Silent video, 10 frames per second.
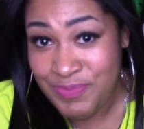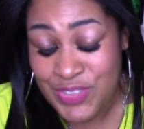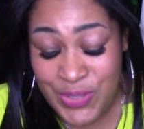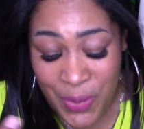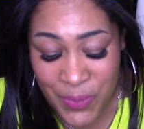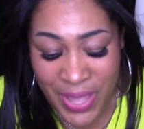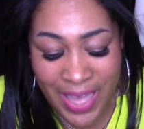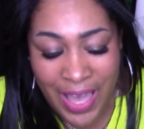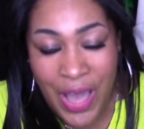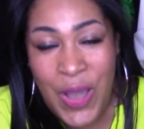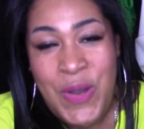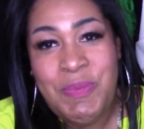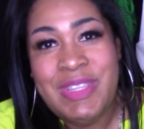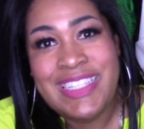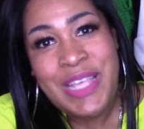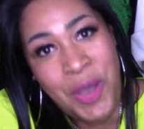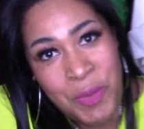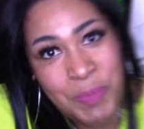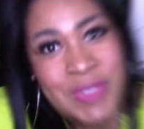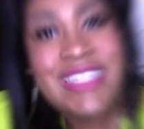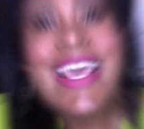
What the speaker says: So I hope this helps.